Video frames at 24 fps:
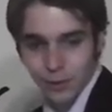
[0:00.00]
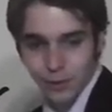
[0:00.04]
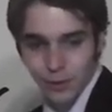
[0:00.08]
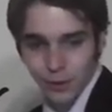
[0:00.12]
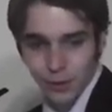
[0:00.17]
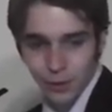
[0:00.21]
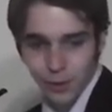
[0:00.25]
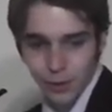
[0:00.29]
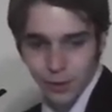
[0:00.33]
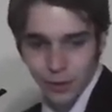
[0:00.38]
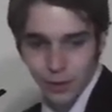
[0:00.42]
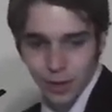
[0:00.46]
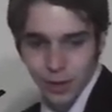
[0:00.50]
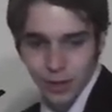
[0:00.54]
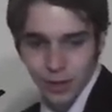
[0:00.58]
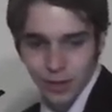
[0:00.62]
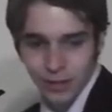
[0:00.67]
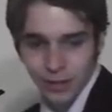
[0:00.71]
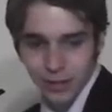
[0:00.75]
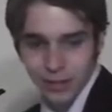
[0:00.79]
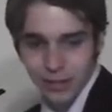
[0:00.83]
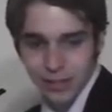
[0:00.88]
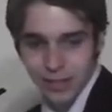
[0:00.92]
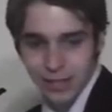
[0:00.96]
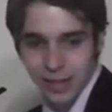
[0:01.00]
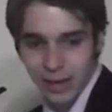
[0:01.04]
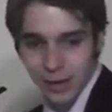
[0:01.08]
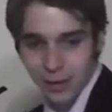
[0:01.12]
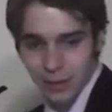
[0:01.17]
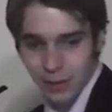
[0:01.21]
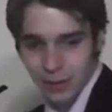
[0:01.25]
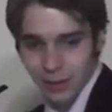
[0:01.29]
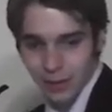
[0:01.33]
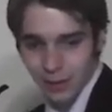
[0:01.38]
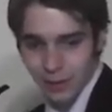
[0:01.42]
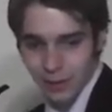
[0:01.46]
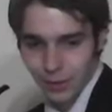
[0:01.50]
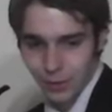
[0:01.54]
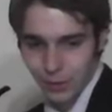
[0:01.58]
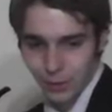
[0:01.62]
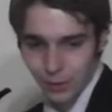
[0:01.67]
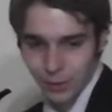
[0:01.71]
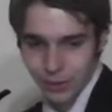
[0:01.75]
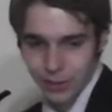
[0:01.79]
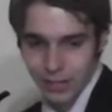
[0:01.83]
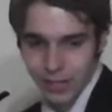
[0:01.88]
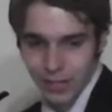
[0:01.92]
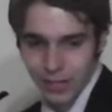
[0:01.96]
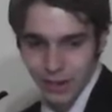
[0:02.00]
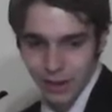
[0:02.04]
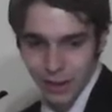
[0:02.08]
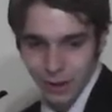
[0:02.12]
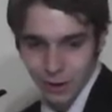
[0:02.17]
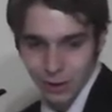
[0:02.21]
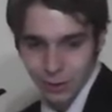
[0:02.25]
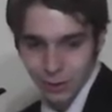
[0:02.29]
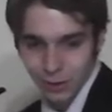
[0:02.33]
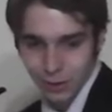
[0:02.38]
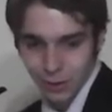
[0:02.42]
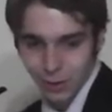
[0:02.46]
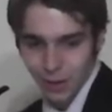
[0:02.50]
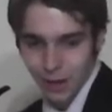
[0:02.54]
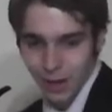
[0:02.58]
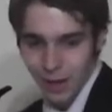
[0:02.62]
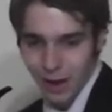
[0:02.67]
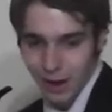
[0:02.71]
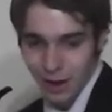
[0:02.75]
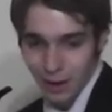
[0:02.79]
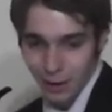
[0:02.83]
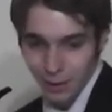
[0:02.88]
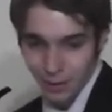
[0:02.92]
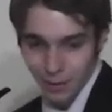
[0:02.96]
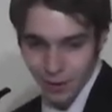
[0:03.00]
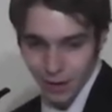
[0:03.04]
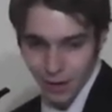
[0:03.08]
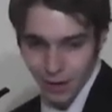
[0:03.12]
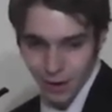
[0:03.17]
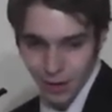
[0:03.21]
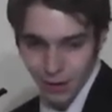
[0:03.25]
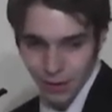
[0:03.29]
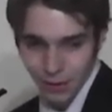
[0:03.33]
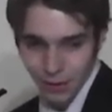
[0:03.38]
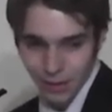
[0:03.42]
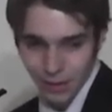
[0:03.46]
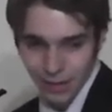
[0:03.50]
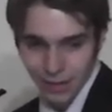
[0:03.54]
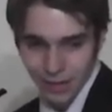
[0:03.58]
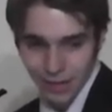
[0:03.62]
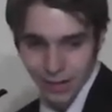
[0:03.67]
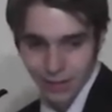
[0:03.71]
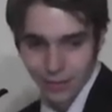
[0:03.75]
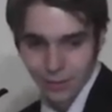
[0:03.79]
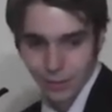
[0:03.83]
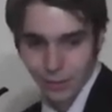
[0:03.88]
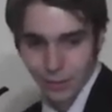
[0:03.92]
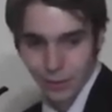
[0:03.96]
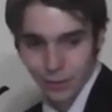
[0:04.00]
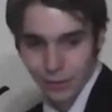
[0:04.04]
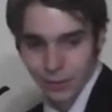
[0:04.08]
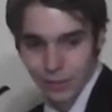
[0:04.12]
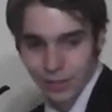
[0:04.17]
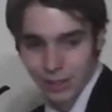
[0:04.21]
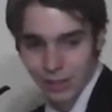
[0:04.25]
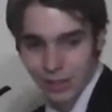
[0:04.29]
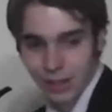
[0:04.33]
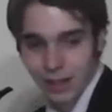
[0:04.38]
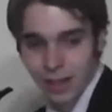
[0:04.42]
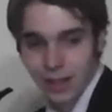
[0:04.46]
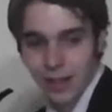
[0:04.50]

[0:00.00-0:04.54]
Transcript: Neurologically sound individuals take cards from the higher payout deck at first.